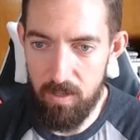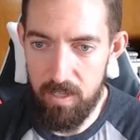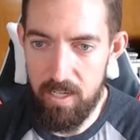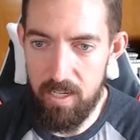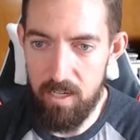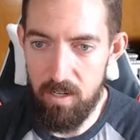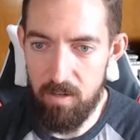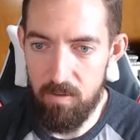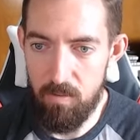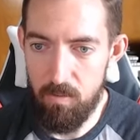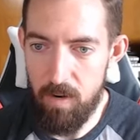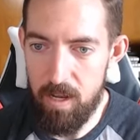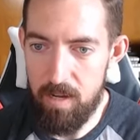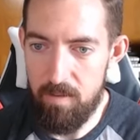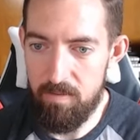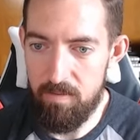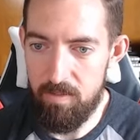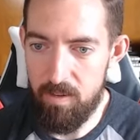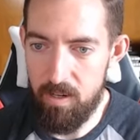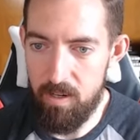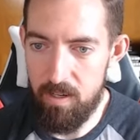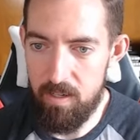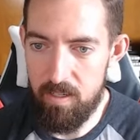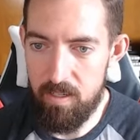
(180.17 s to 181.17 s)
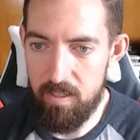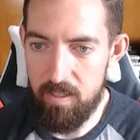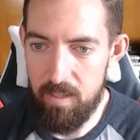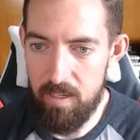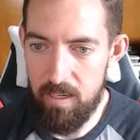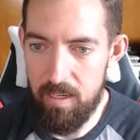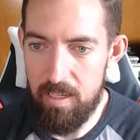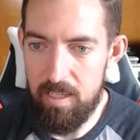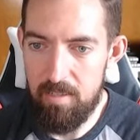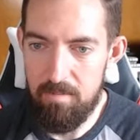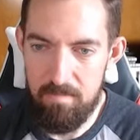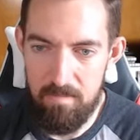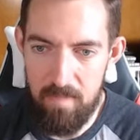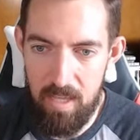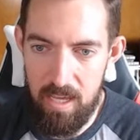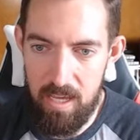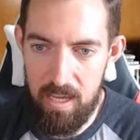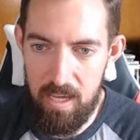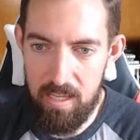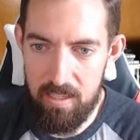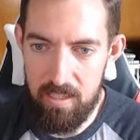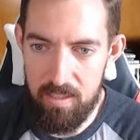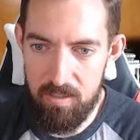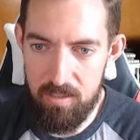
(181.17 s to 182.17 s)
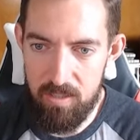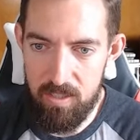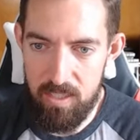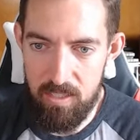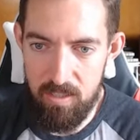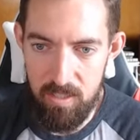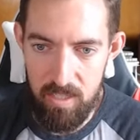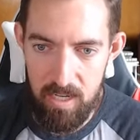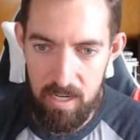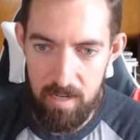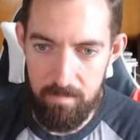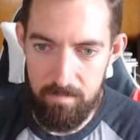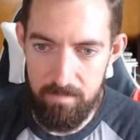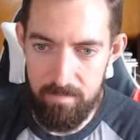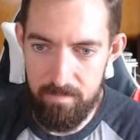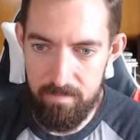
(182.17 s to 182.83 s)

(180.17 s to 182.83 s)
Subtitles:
in Redford, let's change it up.